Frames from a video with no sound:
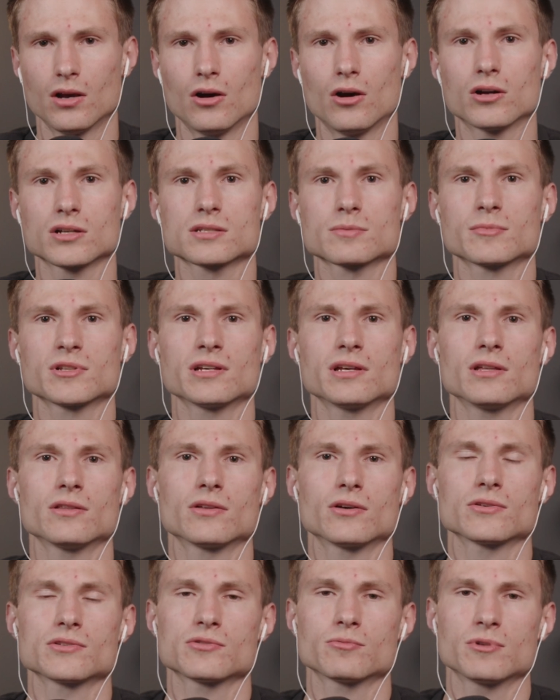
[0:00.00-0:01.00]
Ultimately,
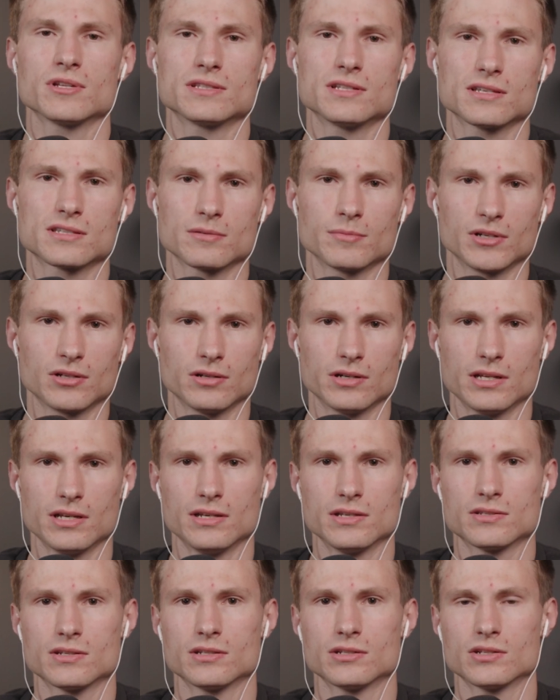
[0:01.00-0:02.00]
those with
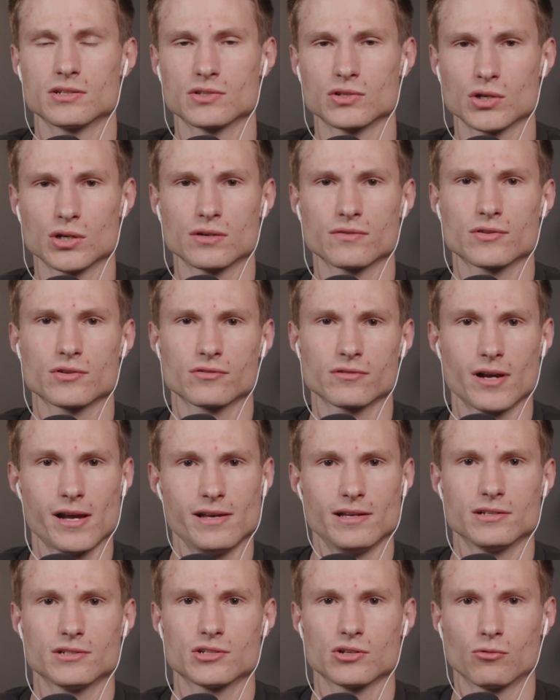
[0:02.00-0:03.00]
disabilities deserve the
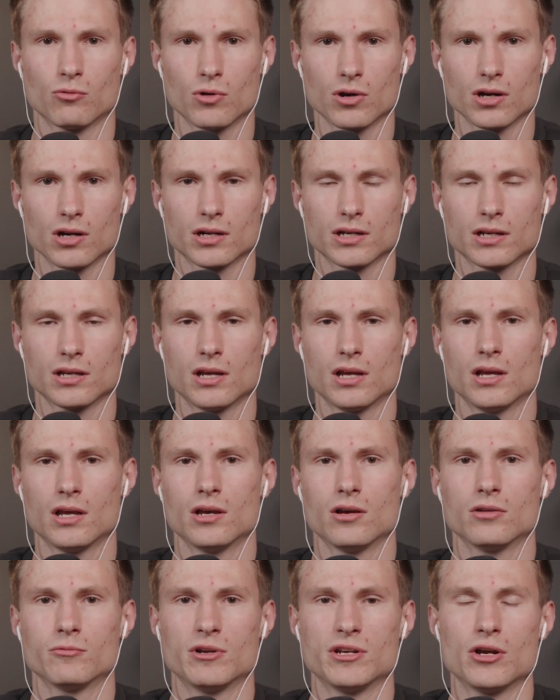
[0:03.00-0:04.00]
right to work.
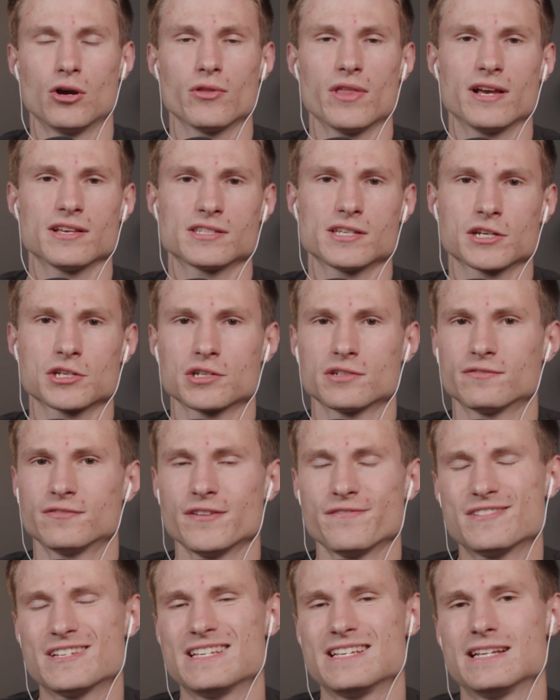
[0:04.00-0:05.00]
We know that Section
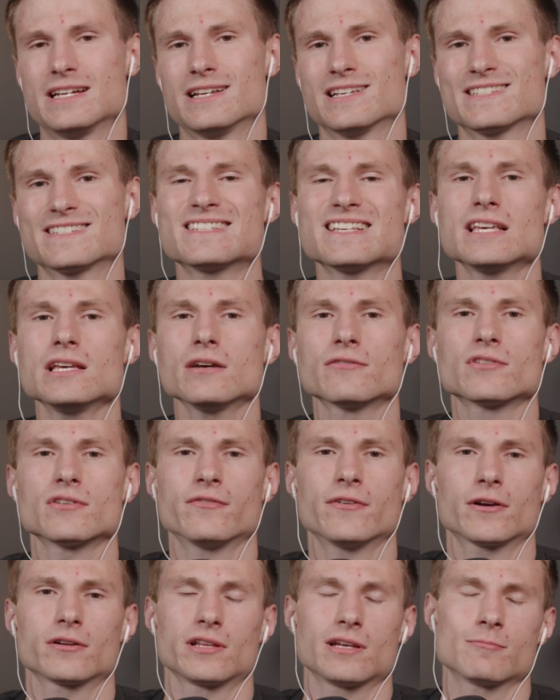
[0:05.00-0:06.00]
15C of the
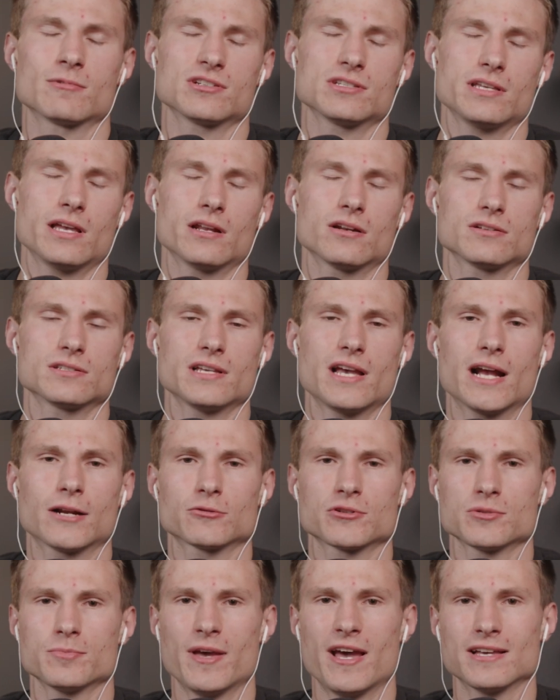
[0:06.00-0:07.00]
Fair Labor Standards Act,
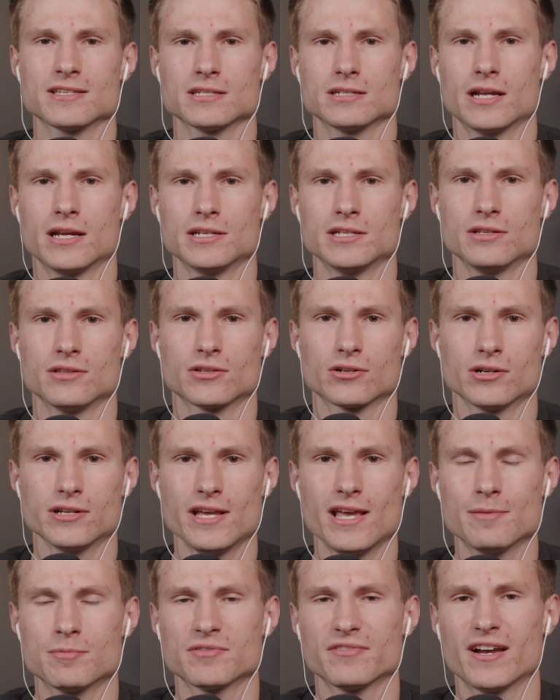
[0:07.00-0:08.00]
which was passed in
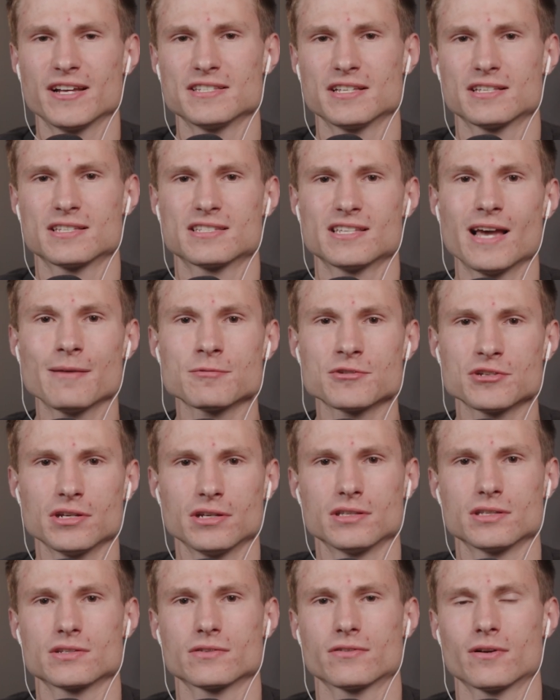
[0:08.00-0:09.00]
1938, provides
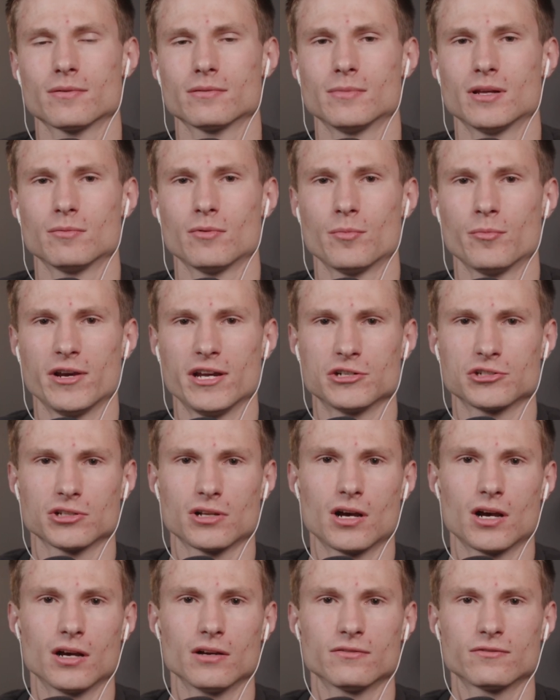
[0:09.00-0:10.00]
exceptions from the minimum wage
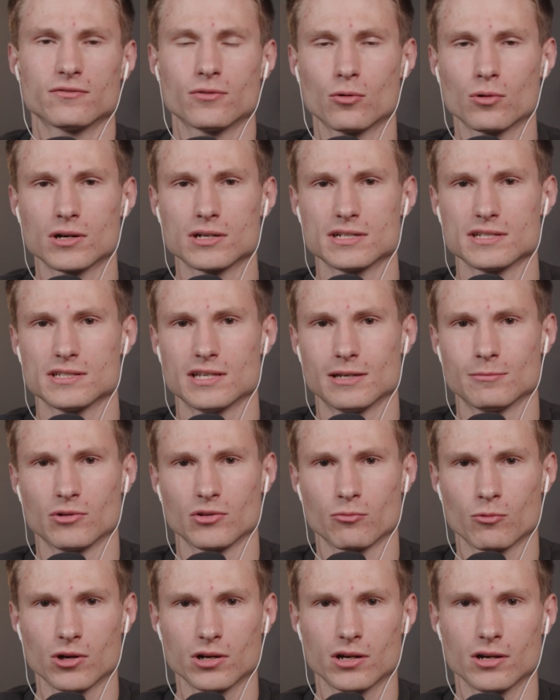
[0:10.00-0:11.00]
law for
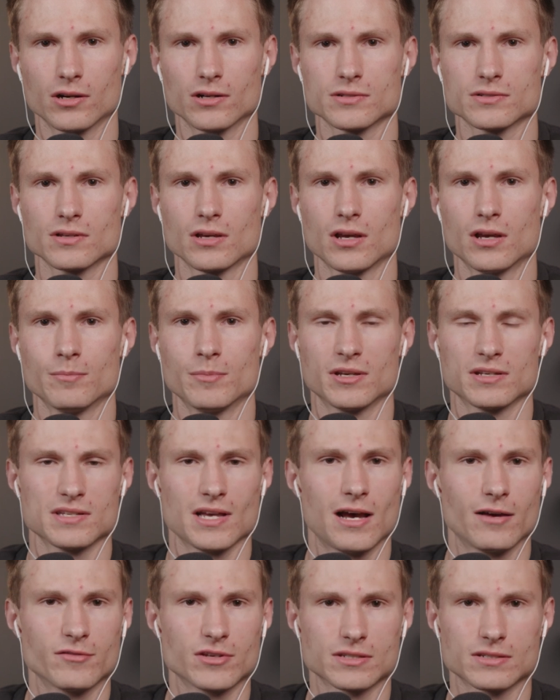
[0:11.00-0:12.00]
disabled workers, because
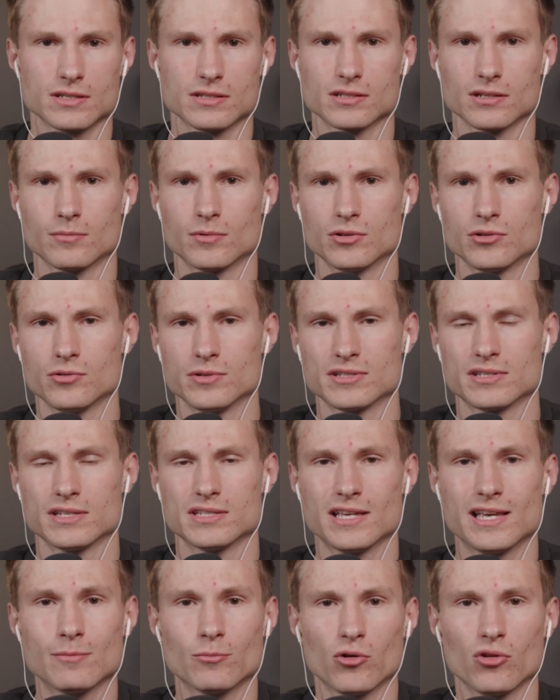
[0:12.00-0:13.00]
obviously someone who is
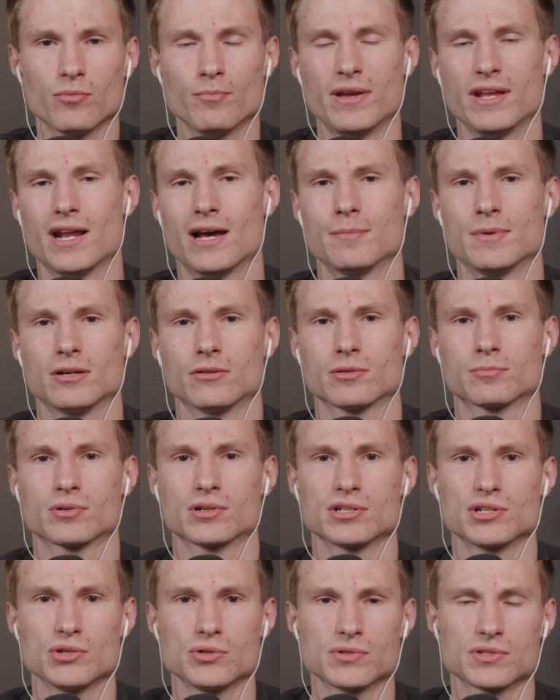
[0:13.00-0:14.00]
disabled may not be able to
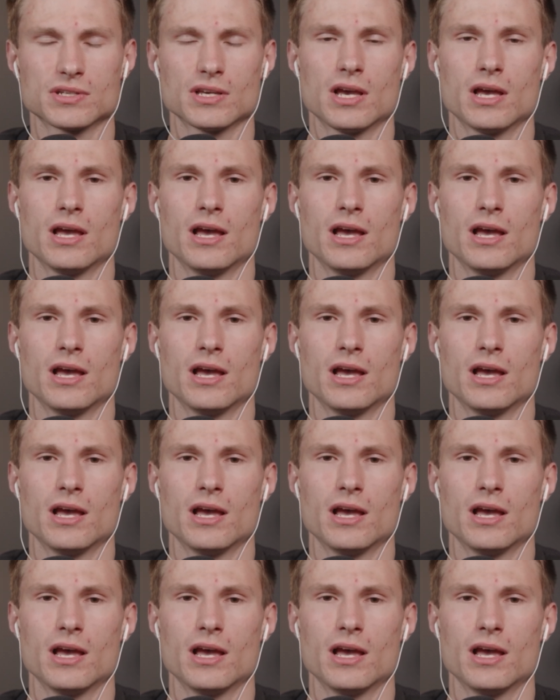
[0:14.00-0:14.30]
produce